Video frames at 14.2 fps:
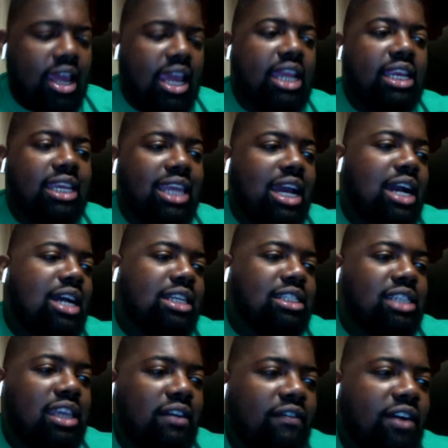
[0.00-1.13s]
he does
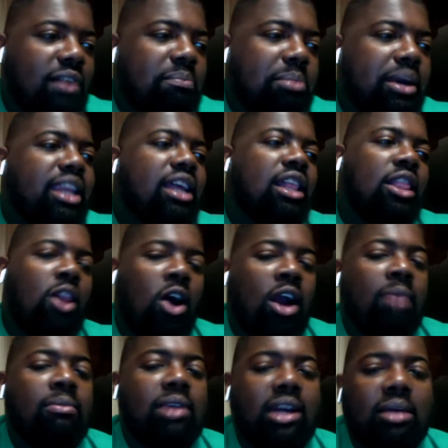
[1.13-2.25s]
give up an
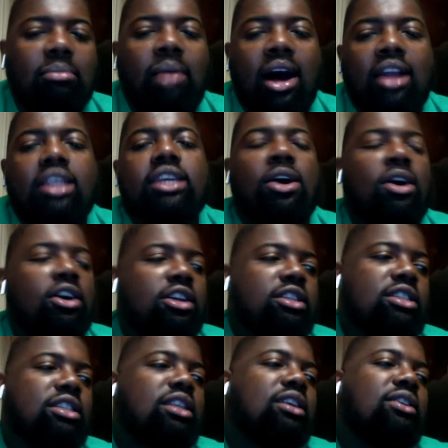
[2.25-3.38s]
alarming amount of yards
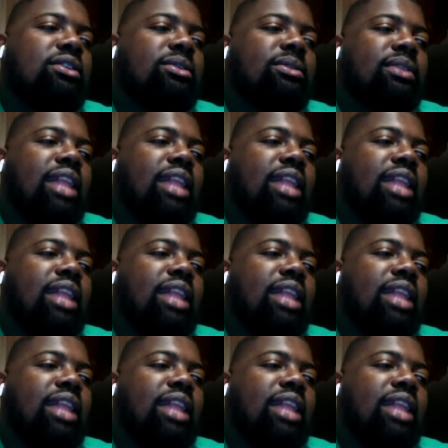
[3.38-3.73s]
though.